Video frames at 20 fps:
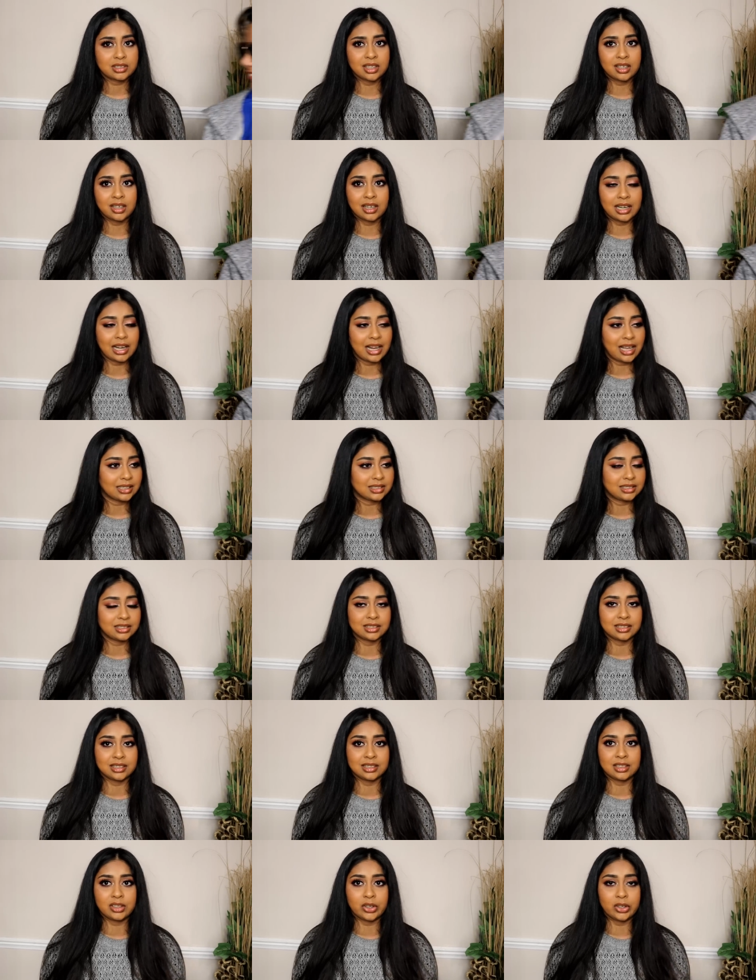
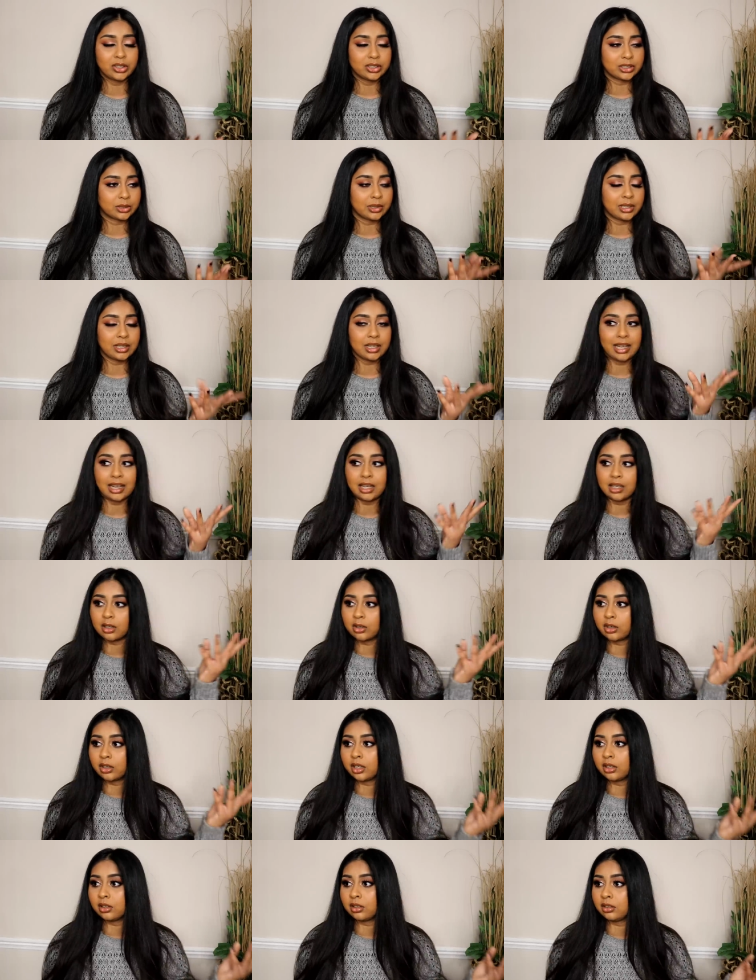sunglasses indoors. What the hell is
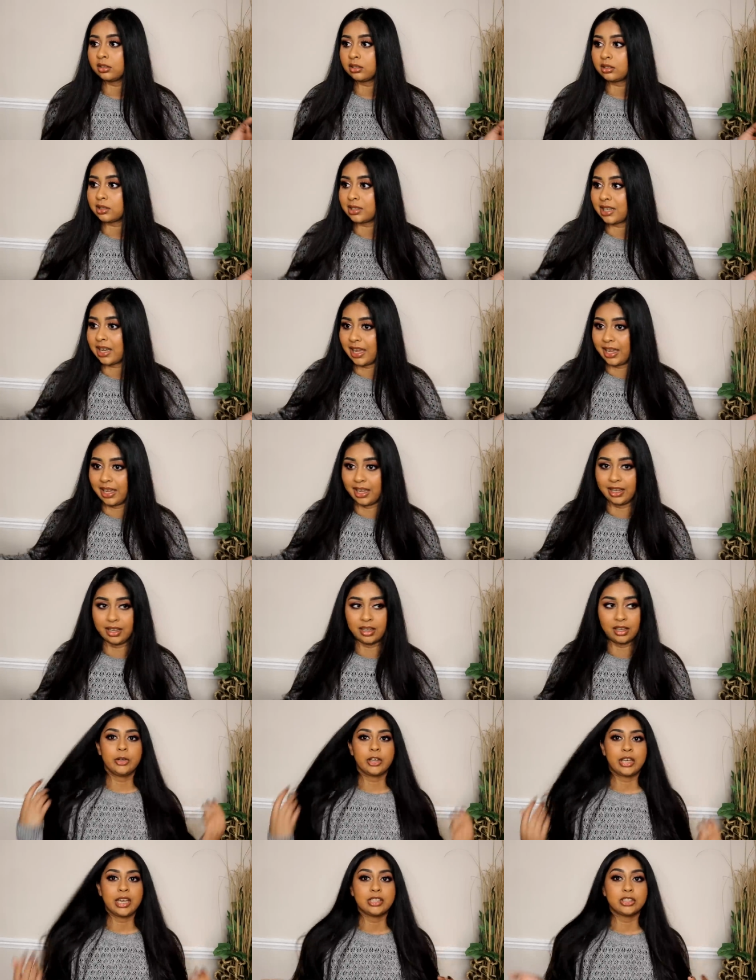going on
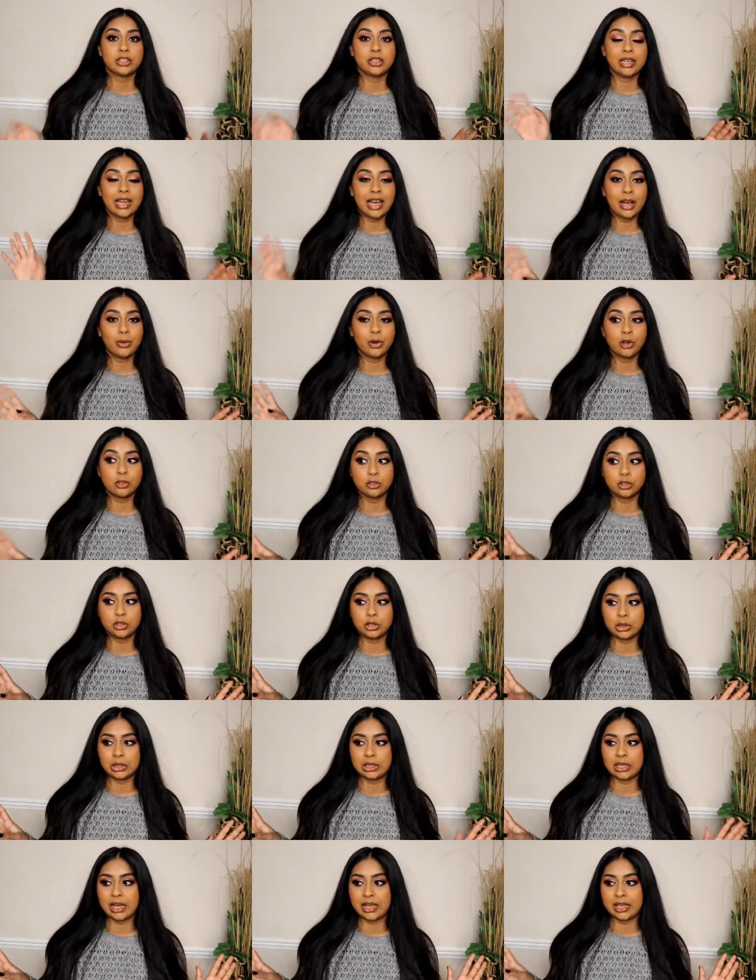today? okay, so now
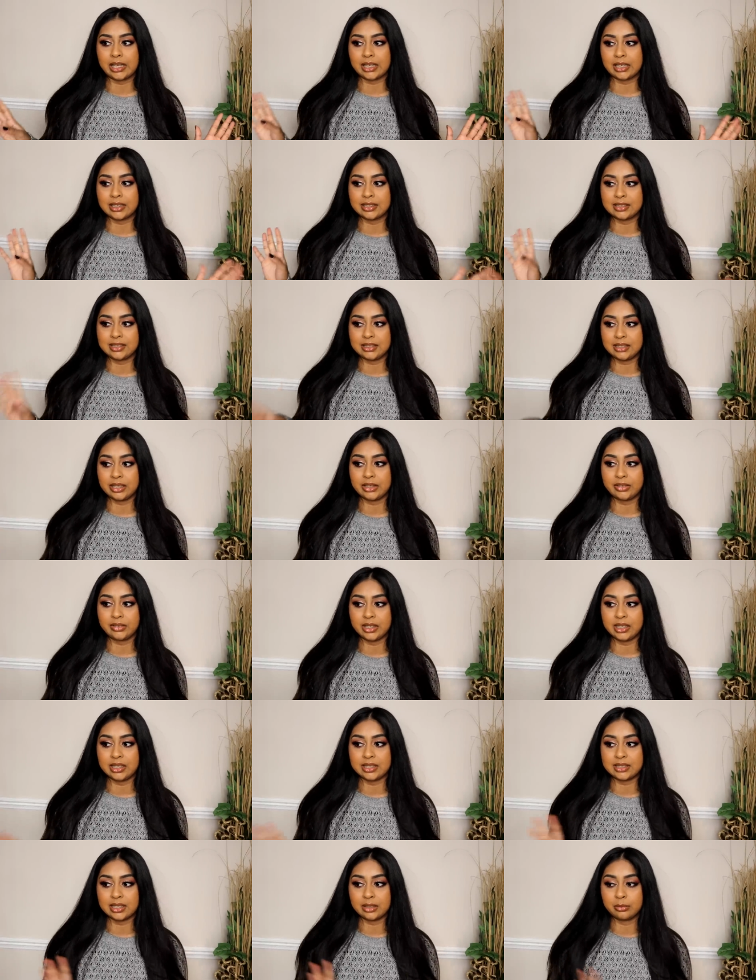onto like
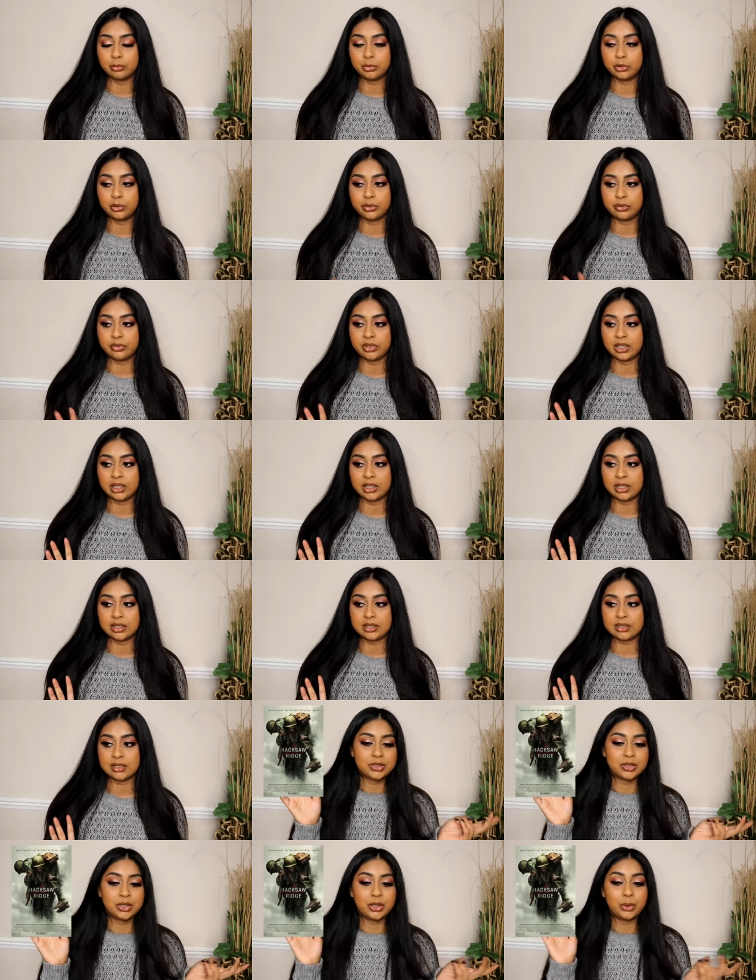series and
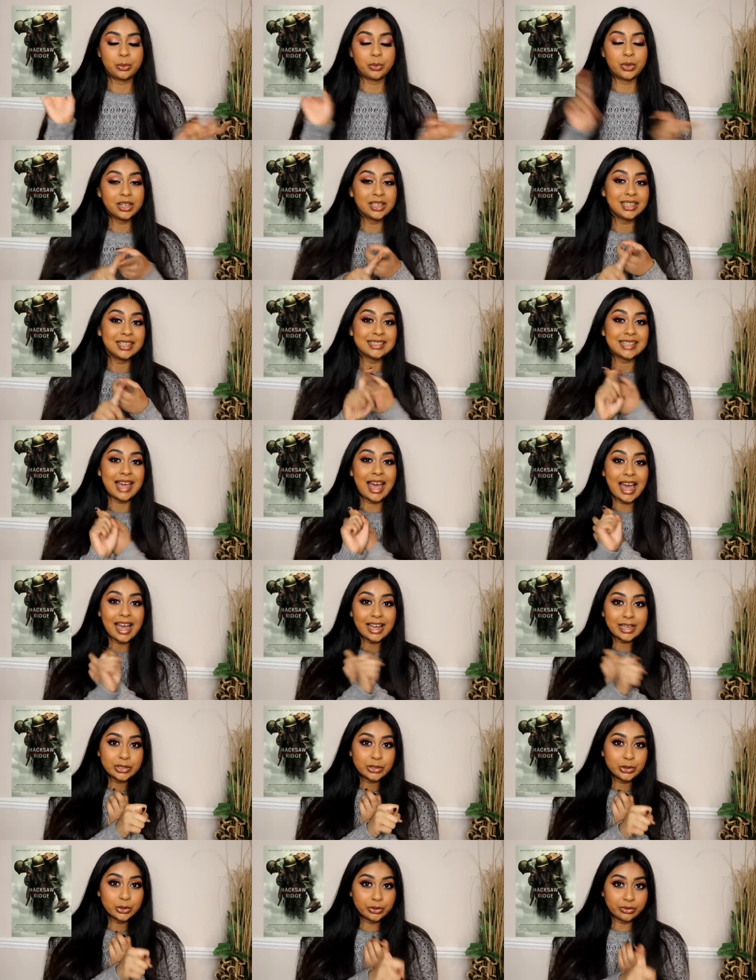movies. So one is
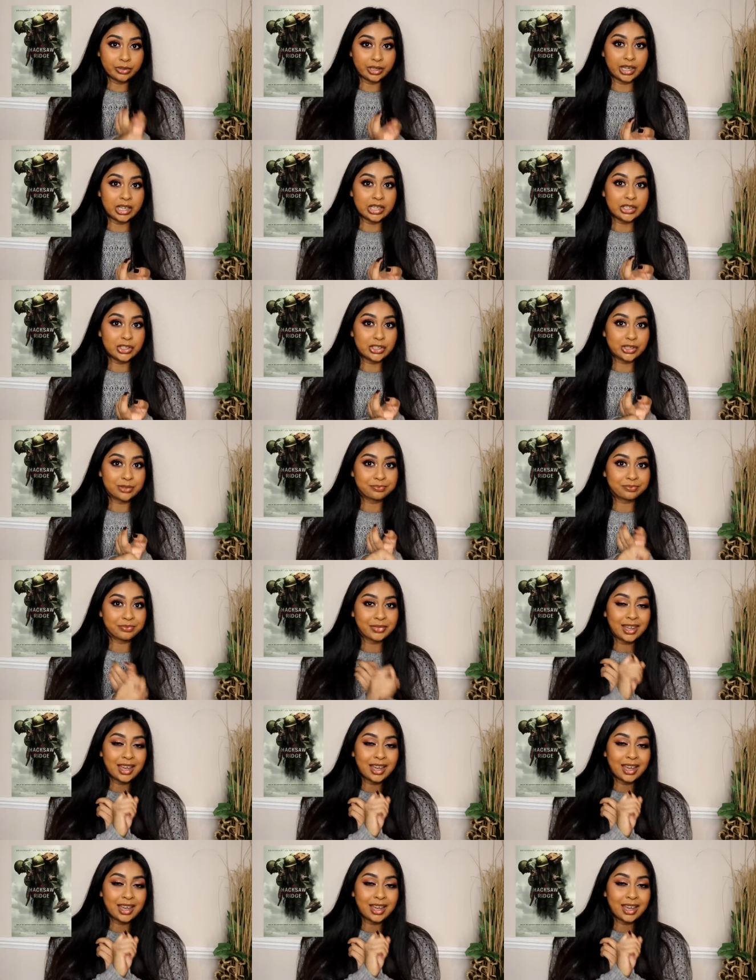Hacksaw Ridge.